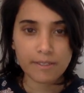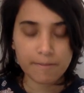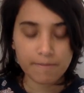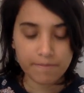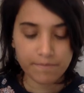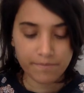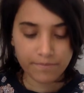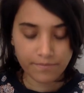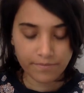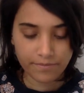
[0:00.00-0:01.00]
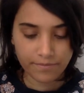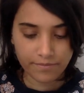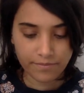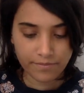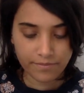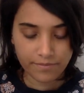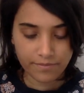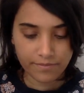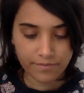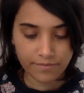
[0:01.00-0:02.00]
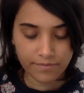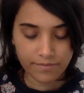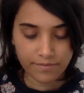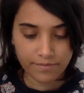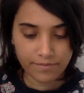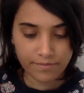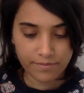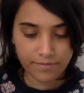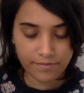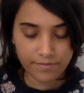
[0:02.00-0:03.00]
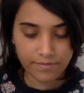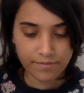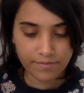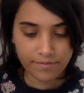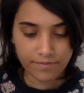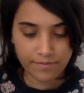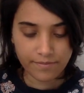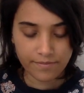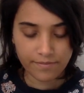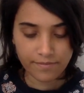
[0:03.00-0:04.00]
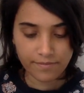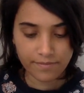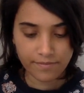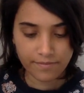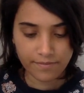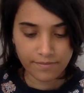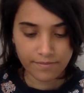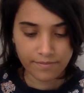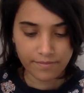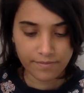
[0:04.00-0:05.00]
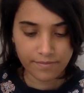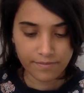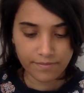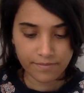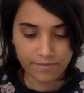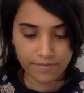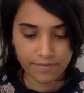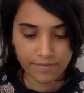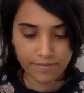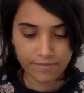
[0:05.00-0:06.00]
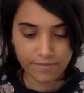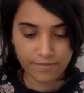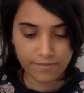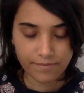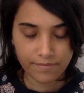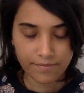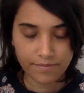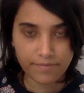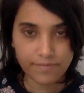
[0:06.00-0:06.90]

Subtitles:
Nobody speaks.